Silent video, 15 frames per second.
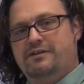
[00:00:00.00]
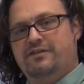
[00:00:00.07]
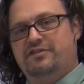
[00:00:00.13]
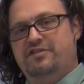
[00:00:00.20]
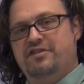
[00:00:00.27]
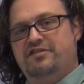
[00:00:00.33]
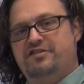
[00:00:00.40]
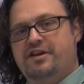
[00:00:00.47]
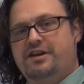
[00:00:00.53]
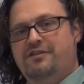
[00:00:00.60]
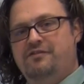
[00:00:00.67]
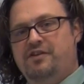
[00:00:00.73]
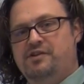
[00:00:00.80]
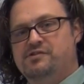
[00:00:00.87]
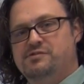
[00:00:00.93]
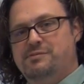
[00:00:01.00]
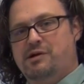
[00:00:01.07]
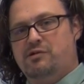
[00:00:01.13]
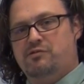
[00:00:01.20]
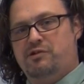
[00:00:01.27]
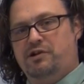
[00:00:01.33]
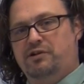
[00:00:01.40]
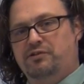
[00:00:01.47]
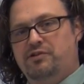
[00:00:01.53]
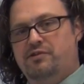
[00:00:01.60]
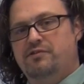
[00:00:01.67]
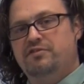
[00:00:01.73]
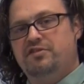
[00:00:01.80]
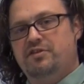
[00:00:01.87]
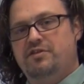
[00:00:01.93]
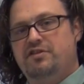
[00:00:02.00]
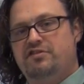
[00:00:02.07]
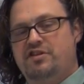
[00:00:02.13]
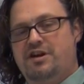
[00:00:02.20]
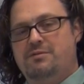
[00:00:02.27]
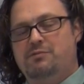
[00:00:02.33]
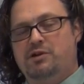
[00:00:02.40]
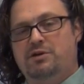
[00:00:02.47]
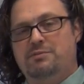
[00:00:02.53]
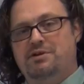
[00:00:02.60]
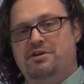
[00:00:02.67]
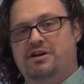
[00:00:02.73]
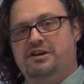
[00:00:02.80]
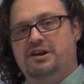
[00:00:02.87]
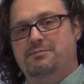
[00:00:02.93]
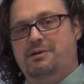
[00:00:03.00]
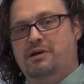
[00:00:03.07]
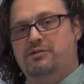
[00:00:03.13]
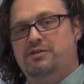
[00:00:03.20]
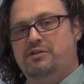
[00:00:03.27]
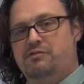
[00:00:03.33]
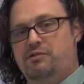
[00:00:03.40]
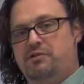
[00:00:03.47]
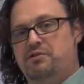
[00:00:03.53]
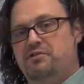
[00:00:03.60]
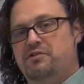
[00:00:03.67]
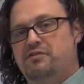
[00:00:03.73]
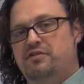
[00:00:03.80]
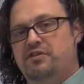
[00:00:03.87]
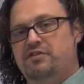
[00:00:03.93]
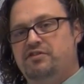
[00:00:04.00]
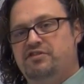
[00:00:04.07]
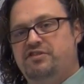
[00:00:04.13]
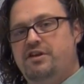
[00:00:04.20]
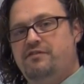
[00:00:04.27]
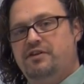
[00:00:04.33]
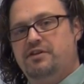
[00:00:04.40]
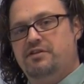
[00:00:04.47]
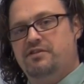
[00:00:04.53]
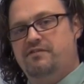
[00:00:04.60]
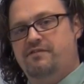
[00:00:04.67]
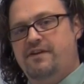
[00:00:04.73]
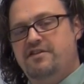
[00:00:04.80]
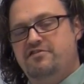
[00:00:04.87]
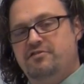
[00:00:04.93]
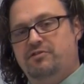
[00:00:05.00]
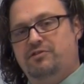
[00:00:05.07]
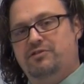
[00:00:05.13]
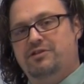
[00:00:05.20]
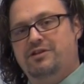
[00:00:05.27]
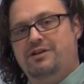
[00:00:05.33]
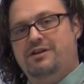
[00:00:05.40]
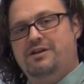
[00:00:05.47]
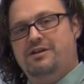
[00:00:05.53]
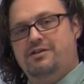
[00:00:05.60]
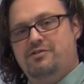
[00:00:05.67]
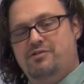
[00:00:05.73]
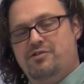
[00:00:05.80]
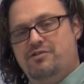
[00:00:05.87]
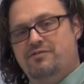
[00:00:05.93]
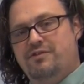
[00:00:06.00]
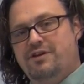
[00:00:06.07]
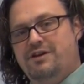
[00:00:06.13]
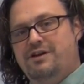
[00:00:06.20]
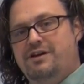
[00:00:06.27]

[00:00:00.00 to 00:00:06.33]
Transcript: This is the second video about cranial nerves, and this time we're going to be talking about cranial nerve 7, the facial nerve.